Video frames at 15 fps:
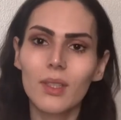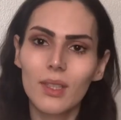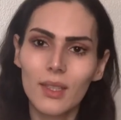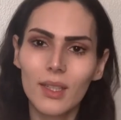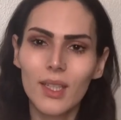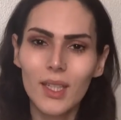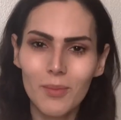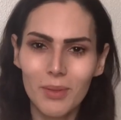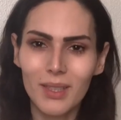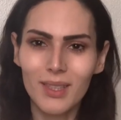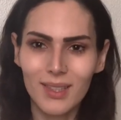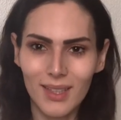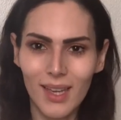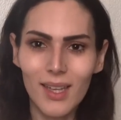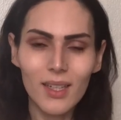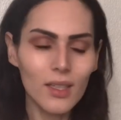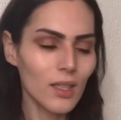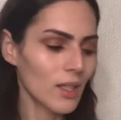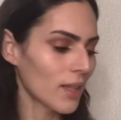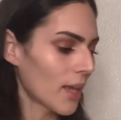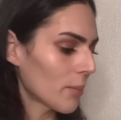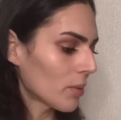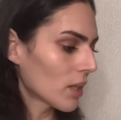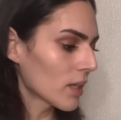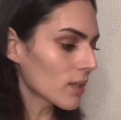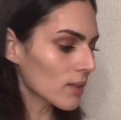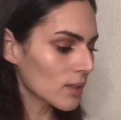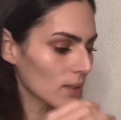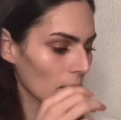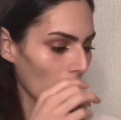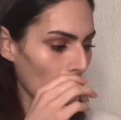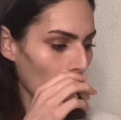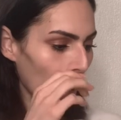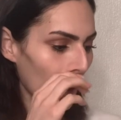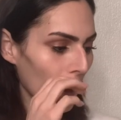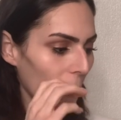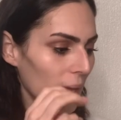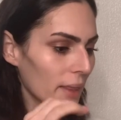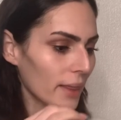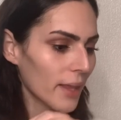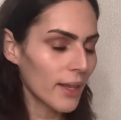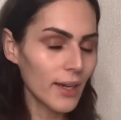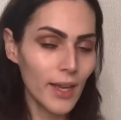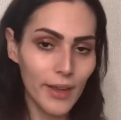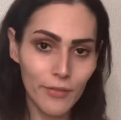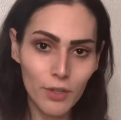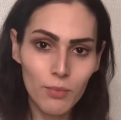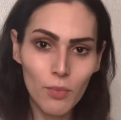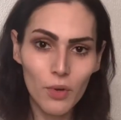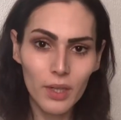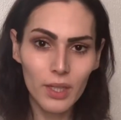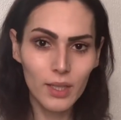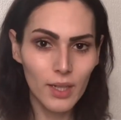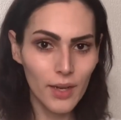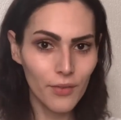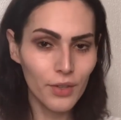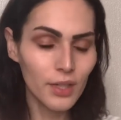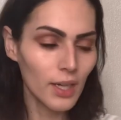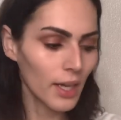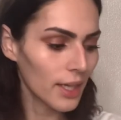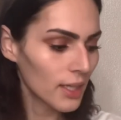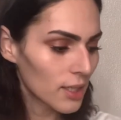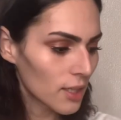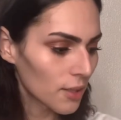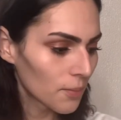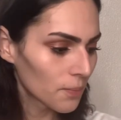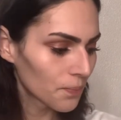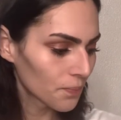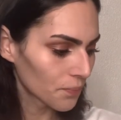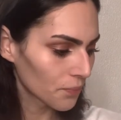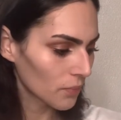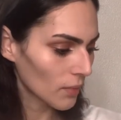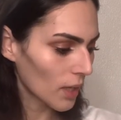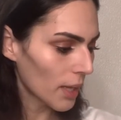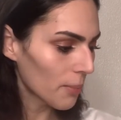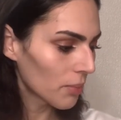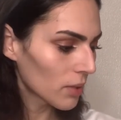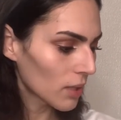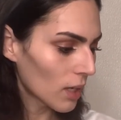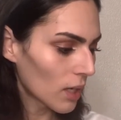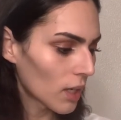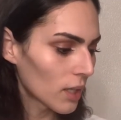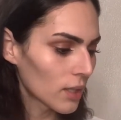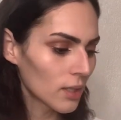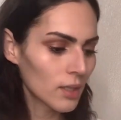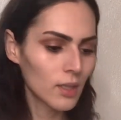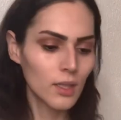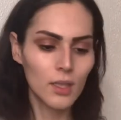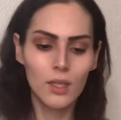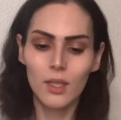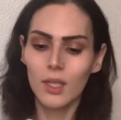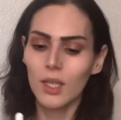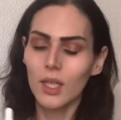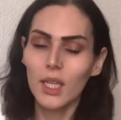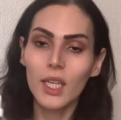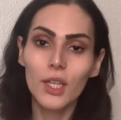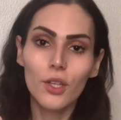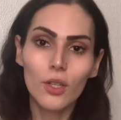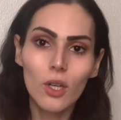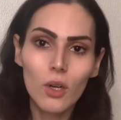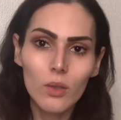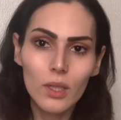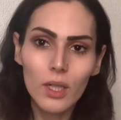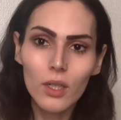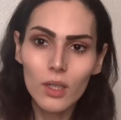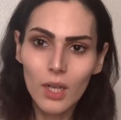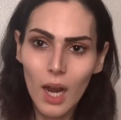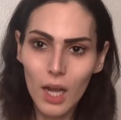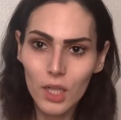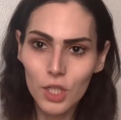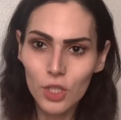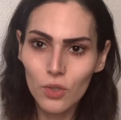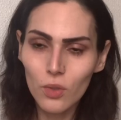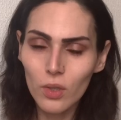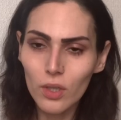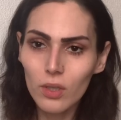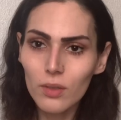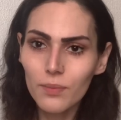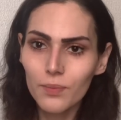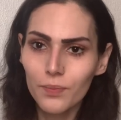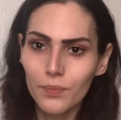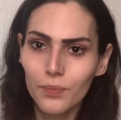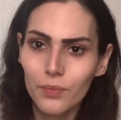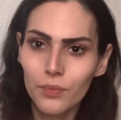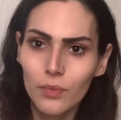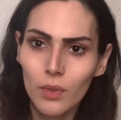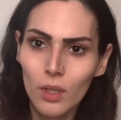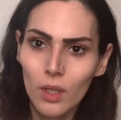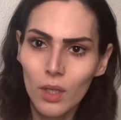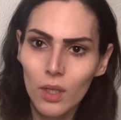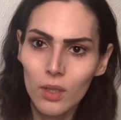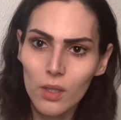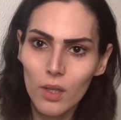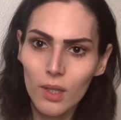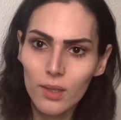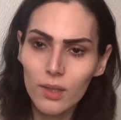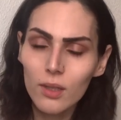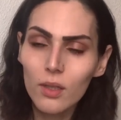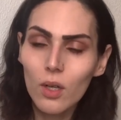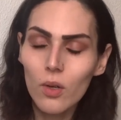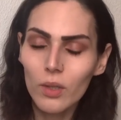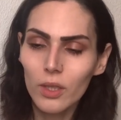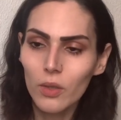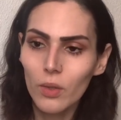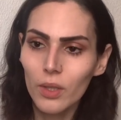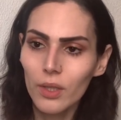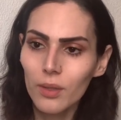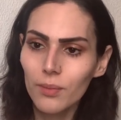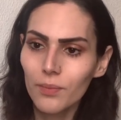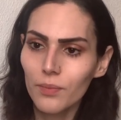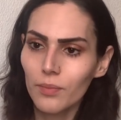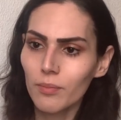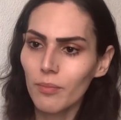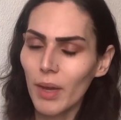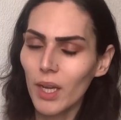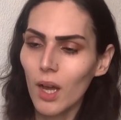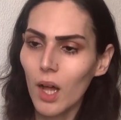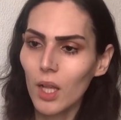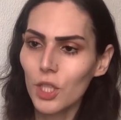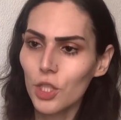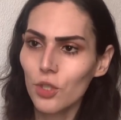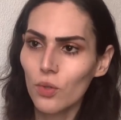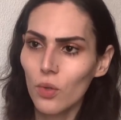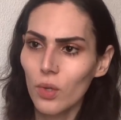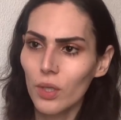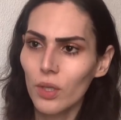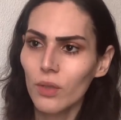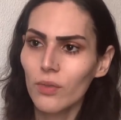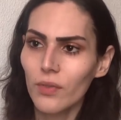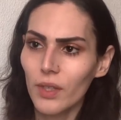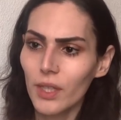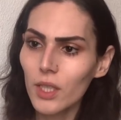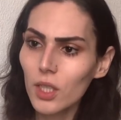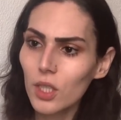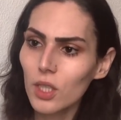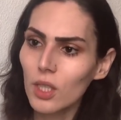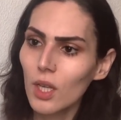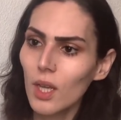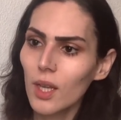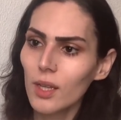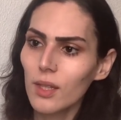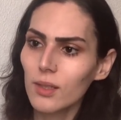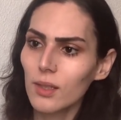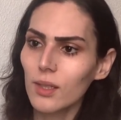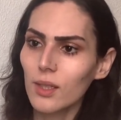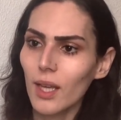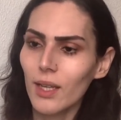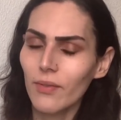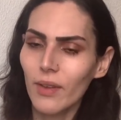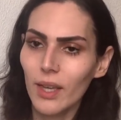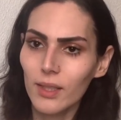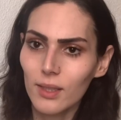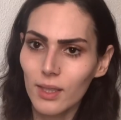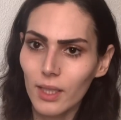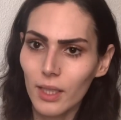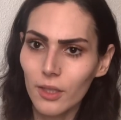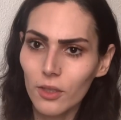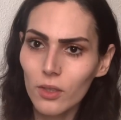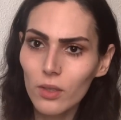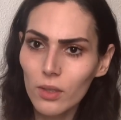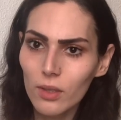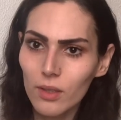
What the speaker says: keep it set in that place. And then every morning and every night, I put on either coconut or collagen oil. So this is the coconut oil, my collagen oil finished. This is the Advanced Clinicals.